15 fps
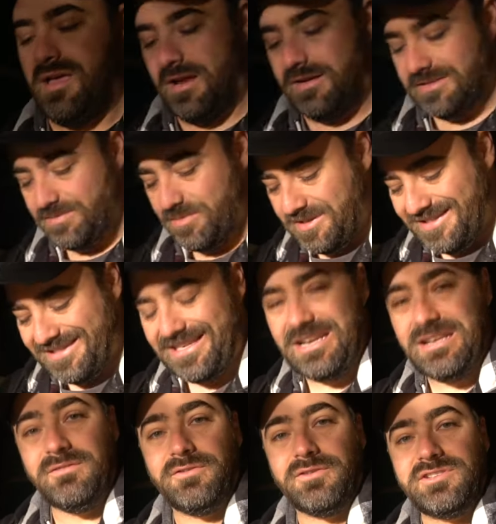And it's been
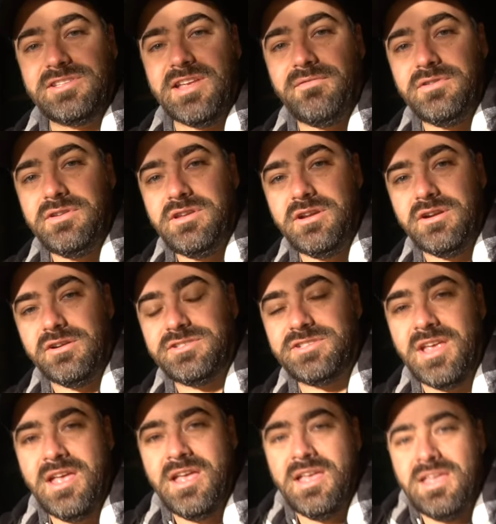sitting for seven years.